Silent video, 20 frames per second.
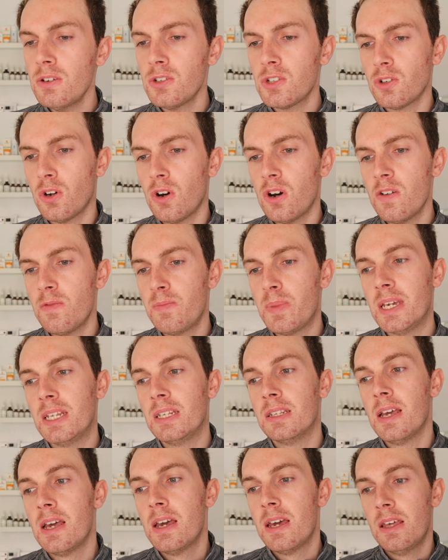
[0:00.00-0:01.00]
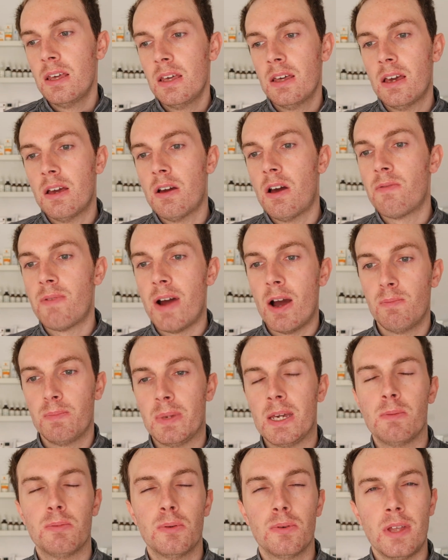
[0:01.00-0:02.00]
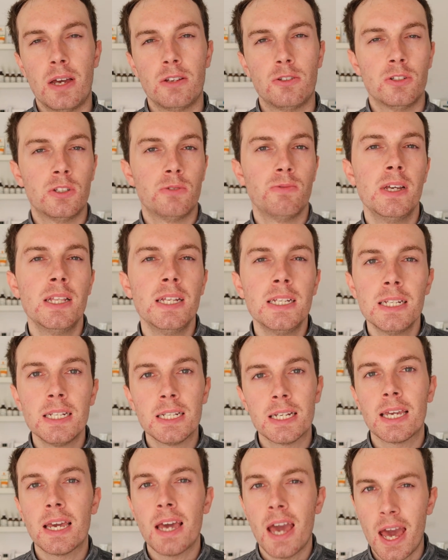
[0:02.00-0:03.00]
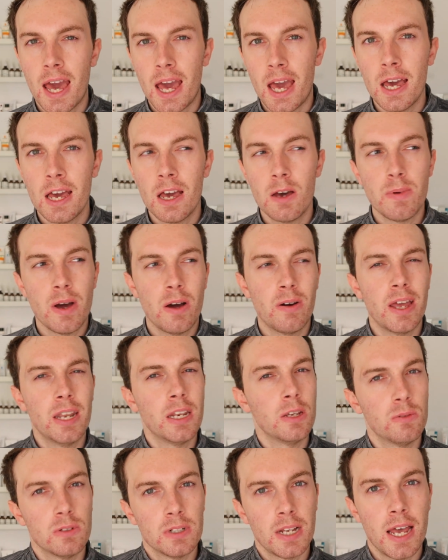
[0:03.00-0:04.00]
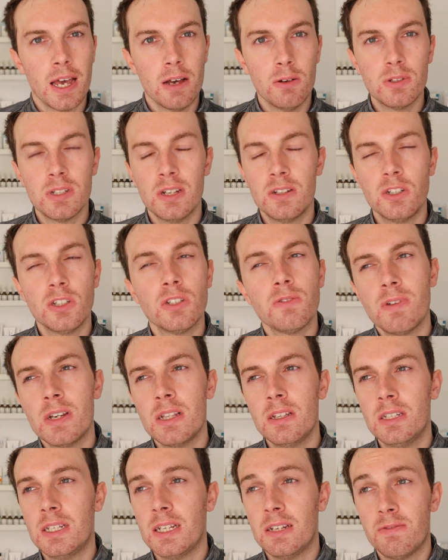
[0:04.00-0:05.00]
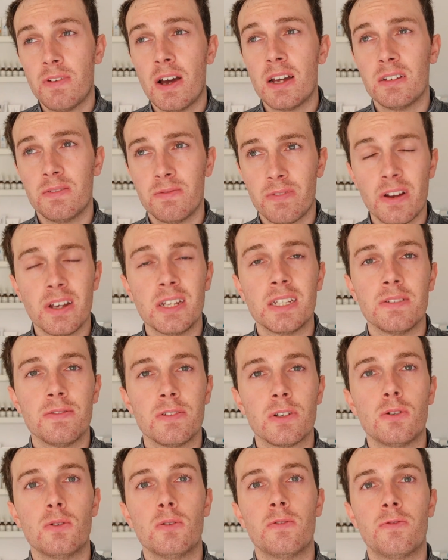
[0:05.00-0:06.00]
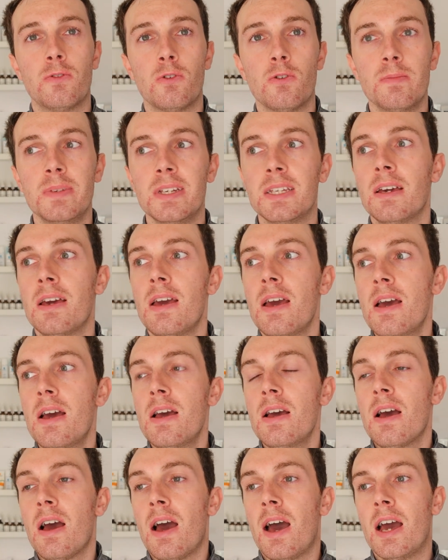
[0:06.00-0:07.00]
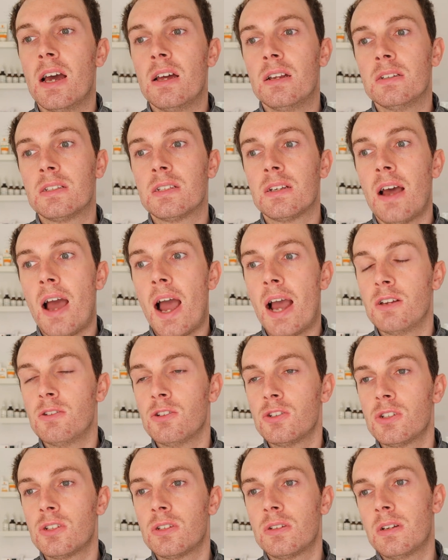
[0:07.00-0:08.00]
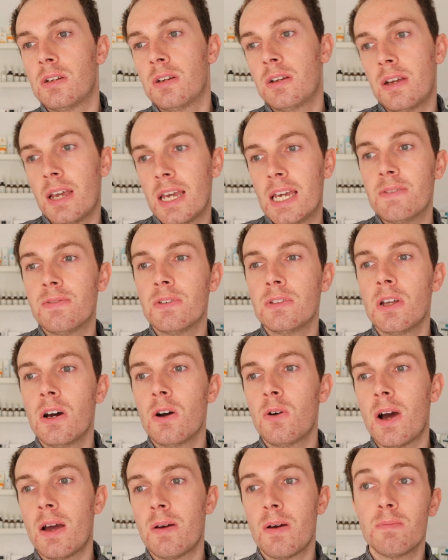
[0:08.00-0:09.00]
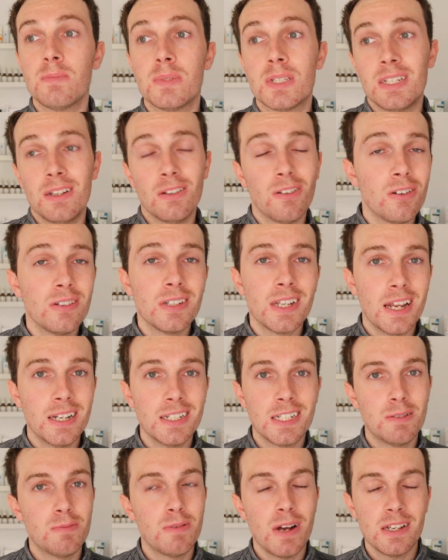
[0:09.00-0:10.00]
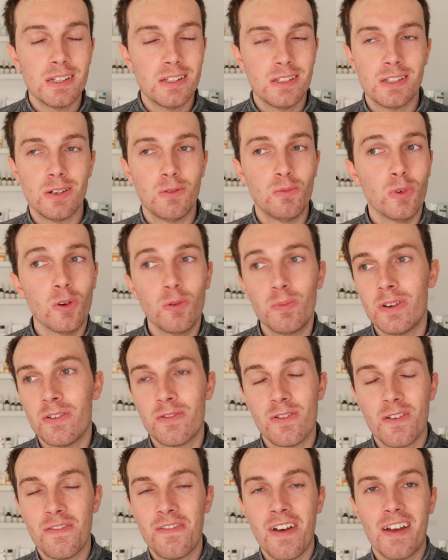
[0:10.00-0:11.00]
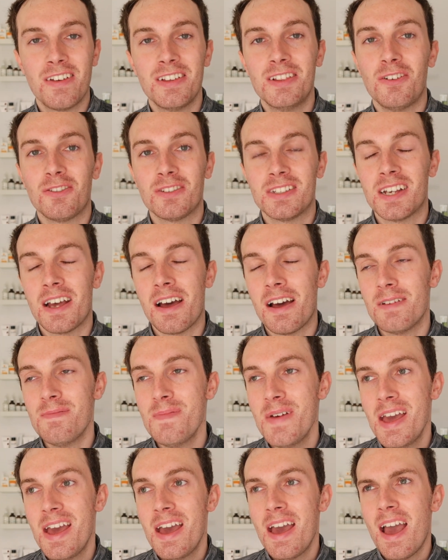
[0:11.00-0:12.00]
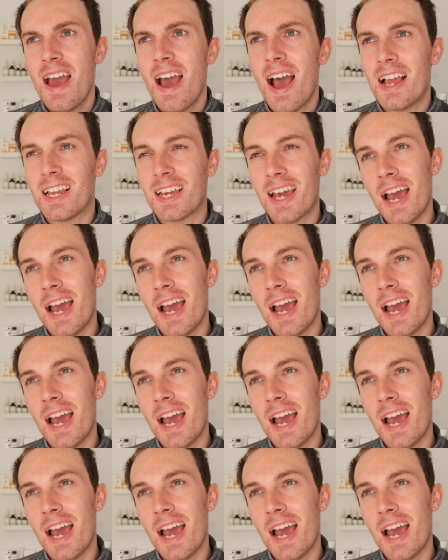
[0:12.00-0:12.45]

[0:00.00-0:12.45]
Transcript: sort of being around people that just really didn't care about anyone else. I just really did find it very difficult for me. And I just, even though I am still on antidepressants and will be for a very long time, I